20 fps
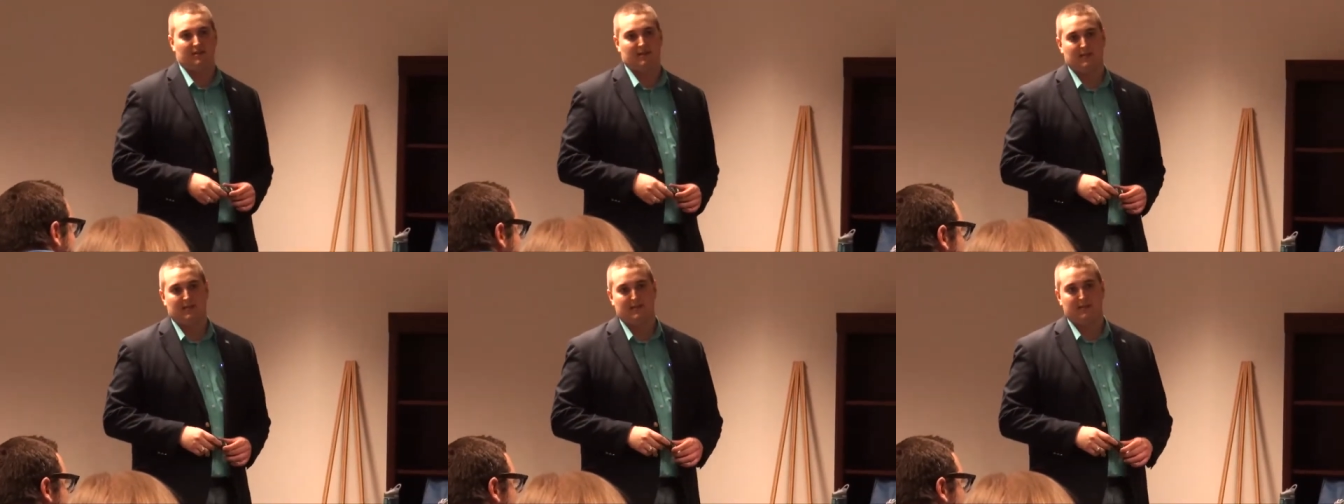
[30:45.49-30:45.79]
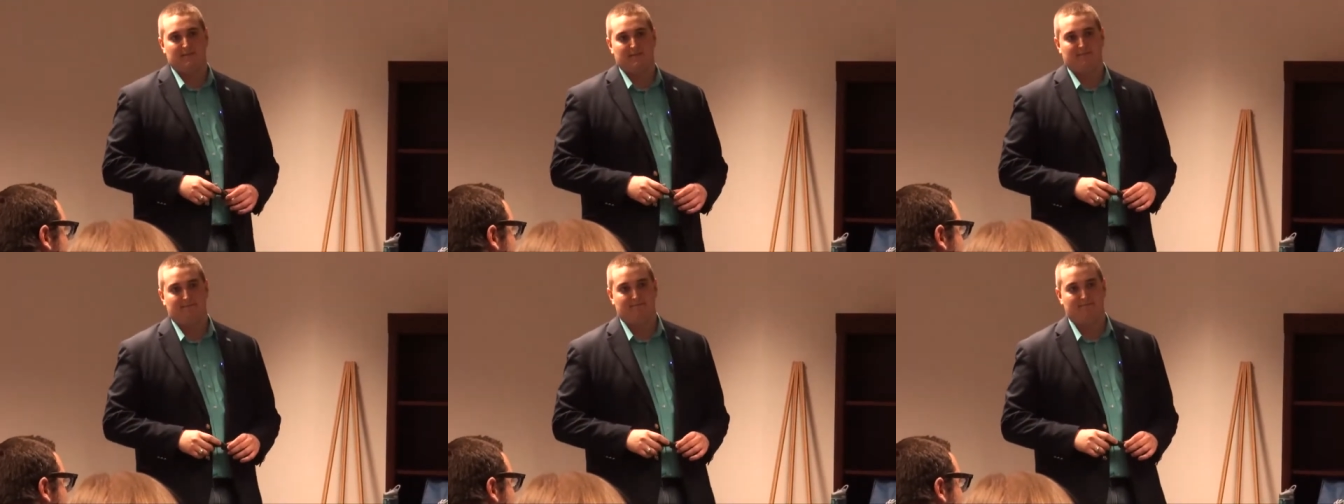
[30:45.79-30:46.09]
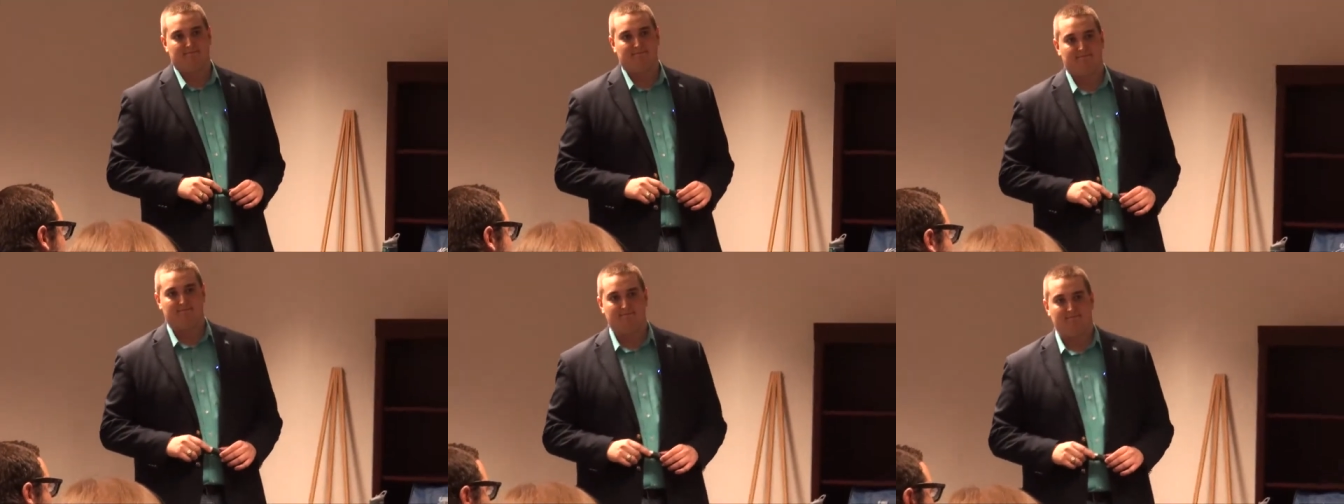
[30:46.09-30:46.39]
Yeah, my
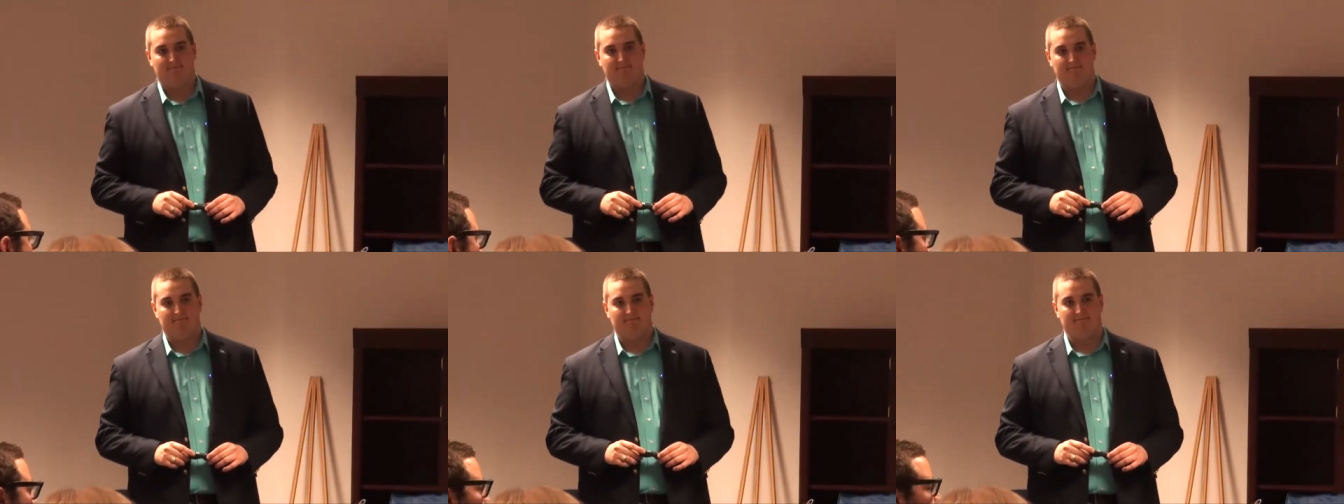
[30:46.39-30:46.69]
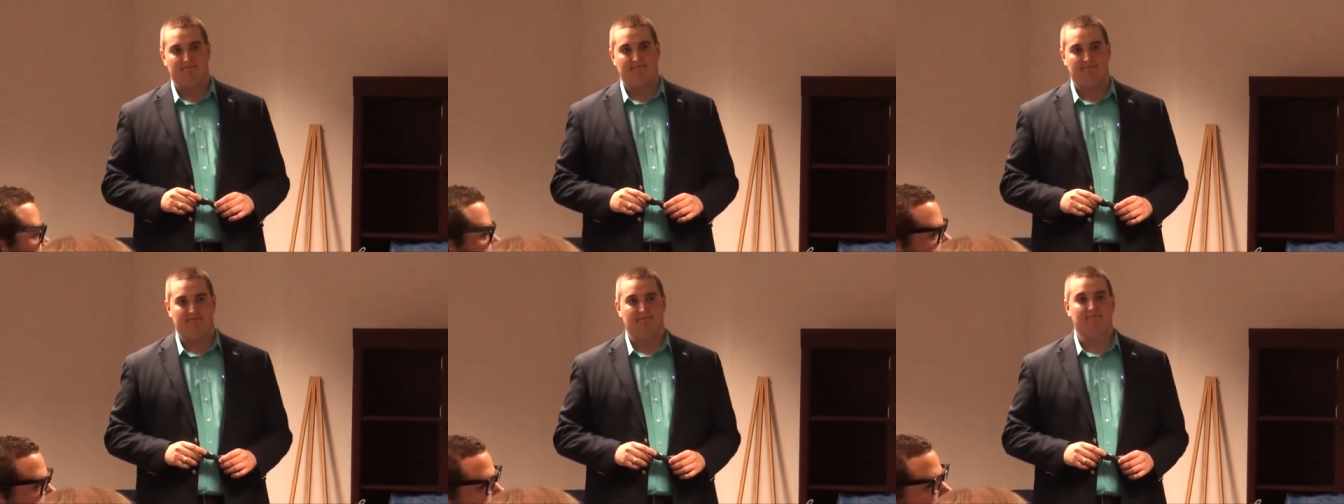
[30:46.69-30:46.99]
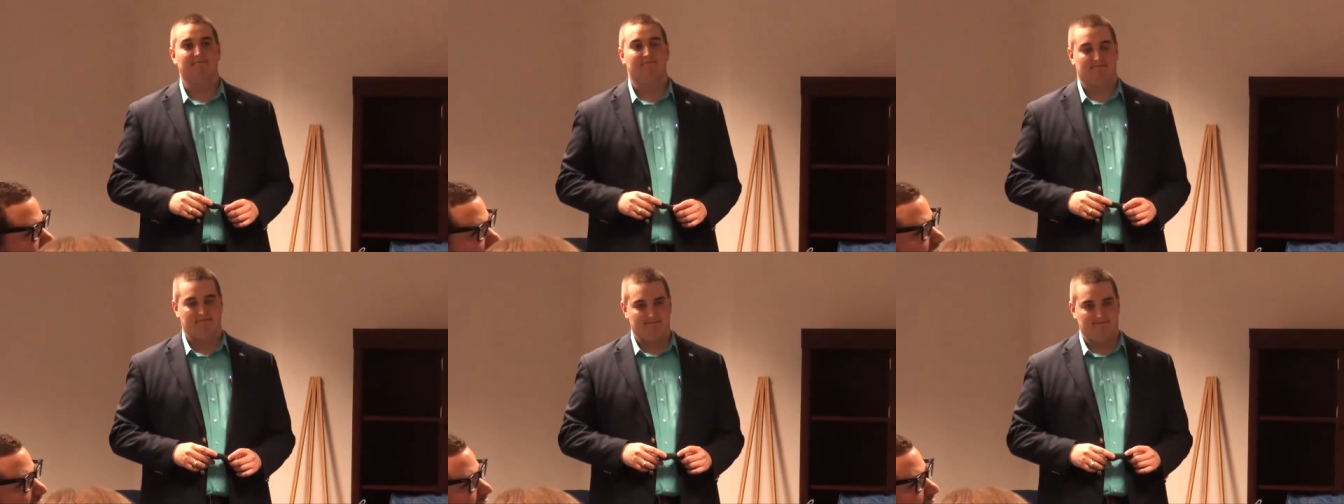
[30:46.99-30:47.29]
name is Ben,
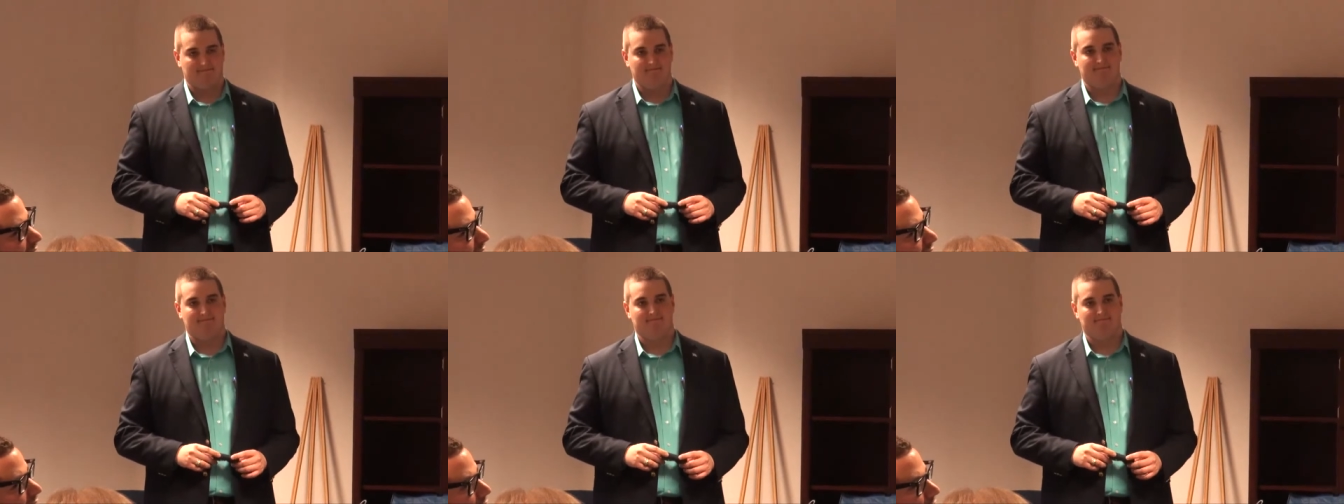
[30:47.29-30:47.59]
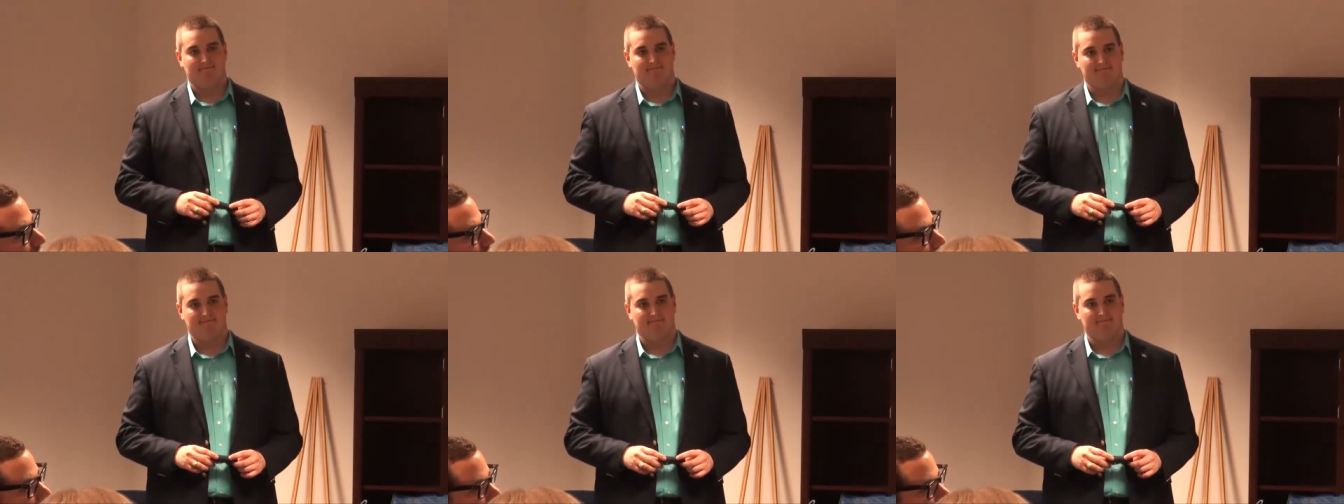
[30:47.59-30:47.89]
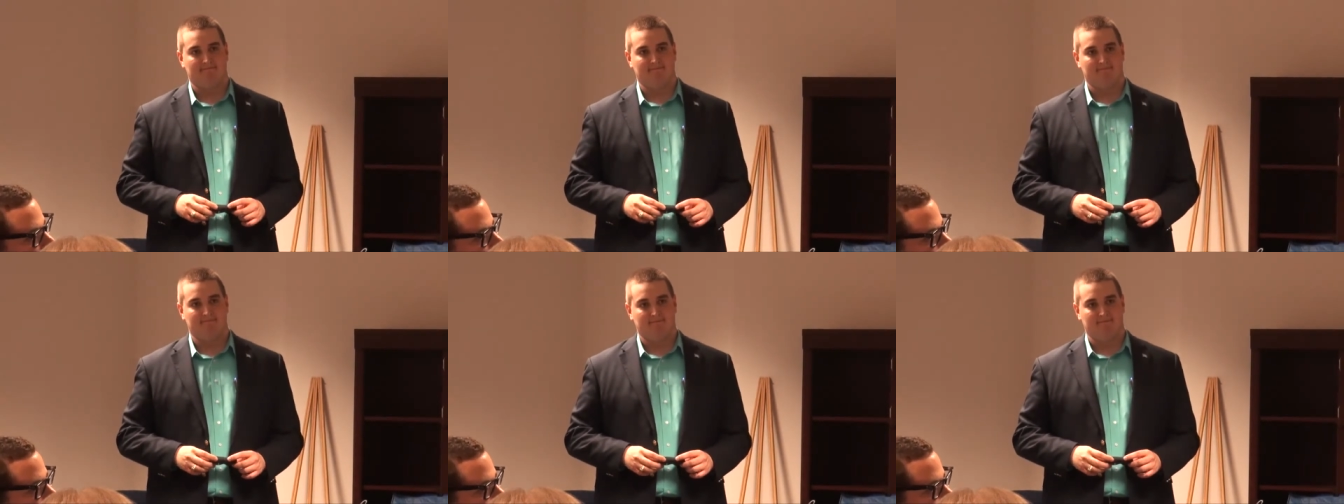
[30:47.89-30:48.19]
and since
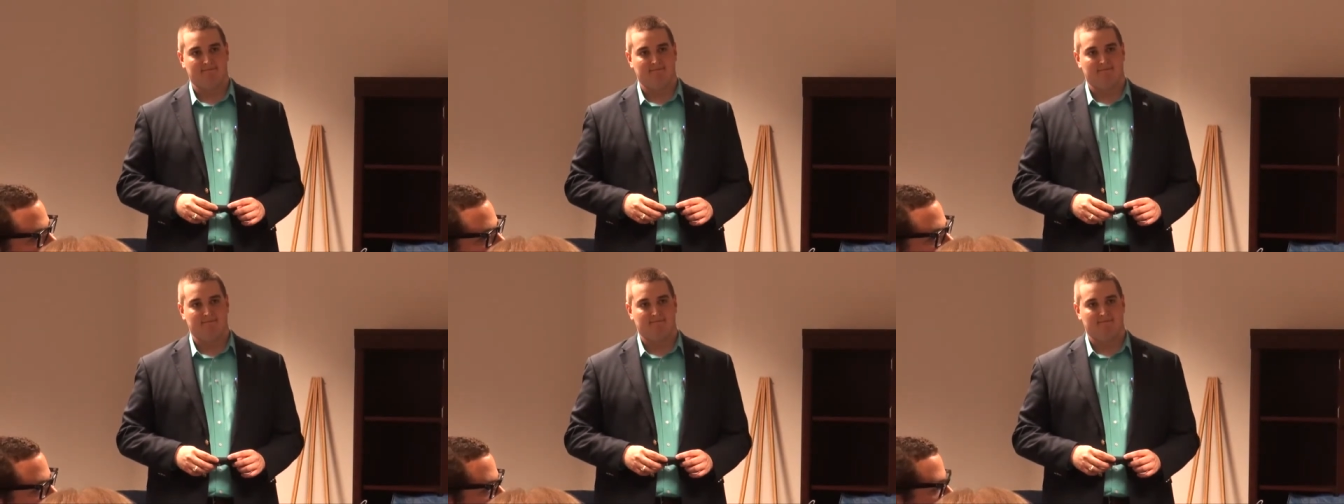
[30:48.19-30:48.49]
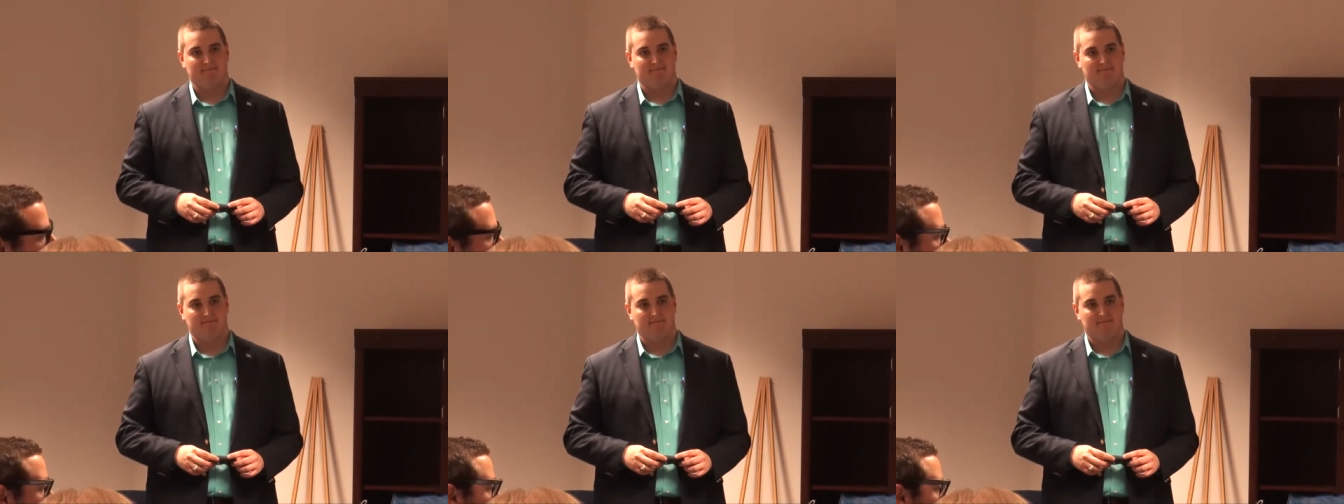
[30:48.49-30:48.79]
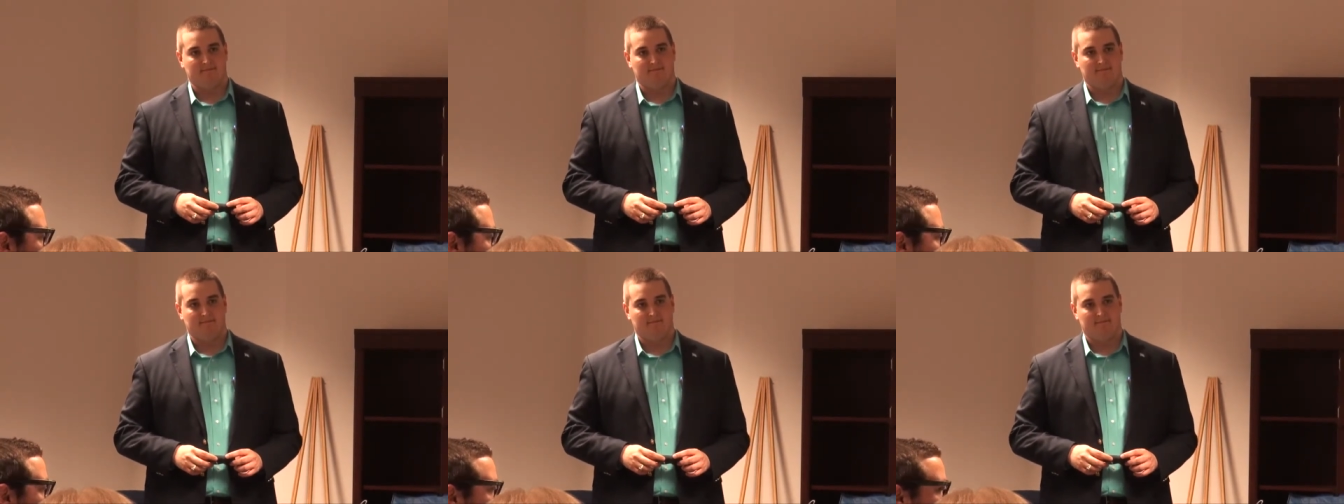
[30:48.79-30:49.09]
I'm, my
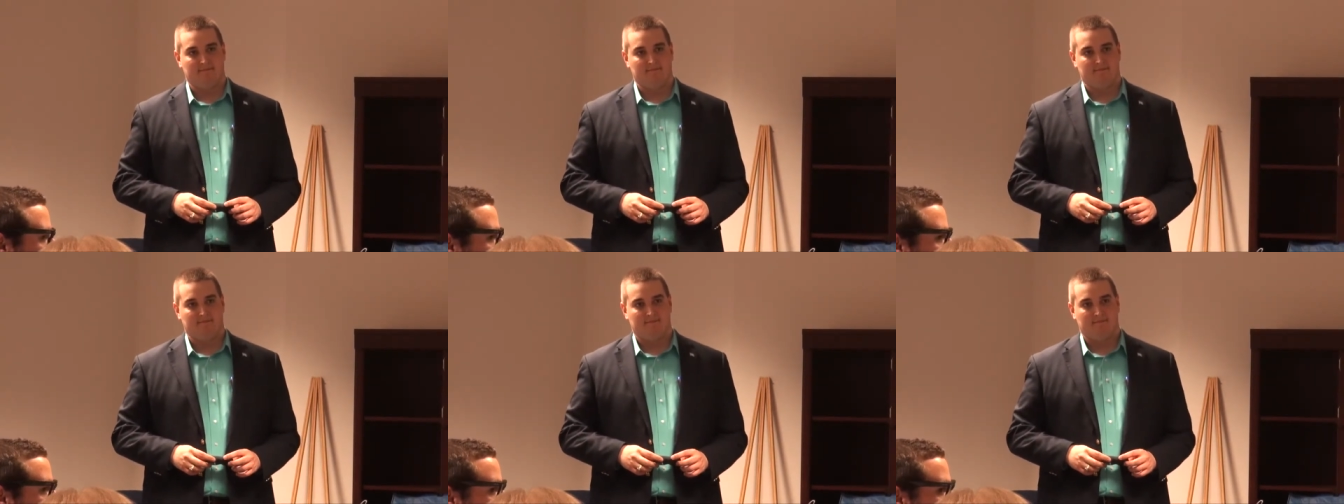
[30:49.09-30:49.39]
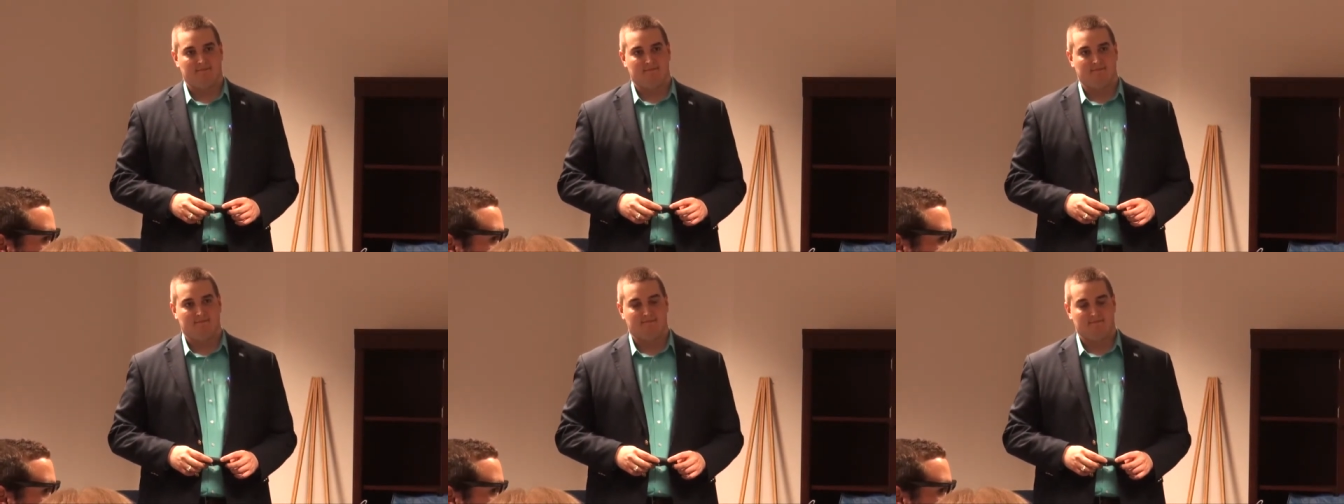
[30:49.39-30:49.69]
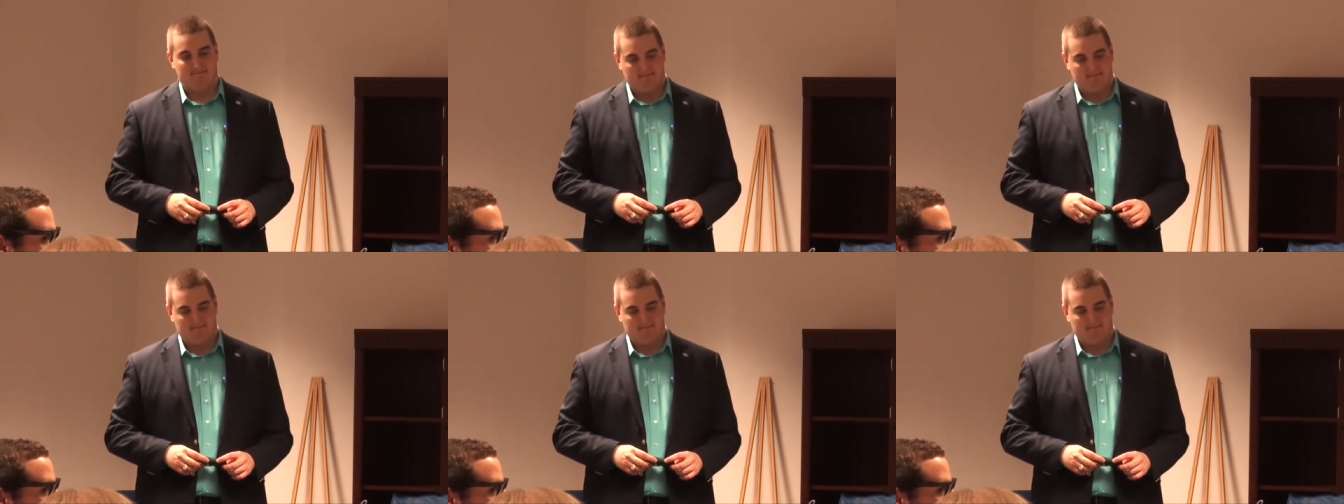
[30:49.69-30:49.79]
major is marketing,